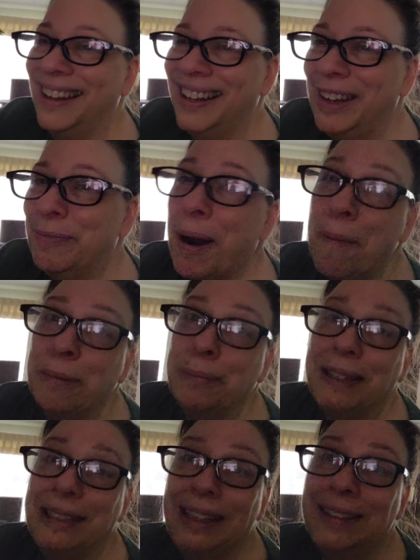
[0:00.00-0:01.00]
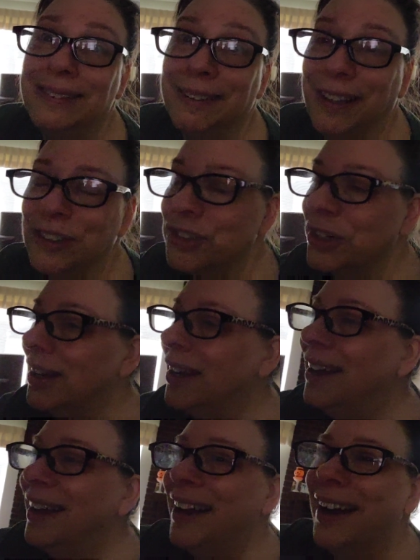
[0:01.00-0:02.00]
He probably needs lunch.
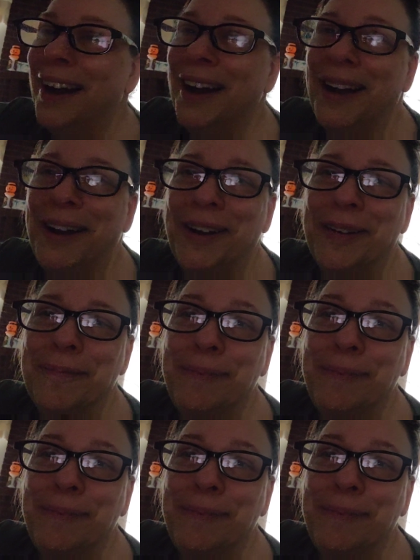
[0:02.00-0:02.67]
Um,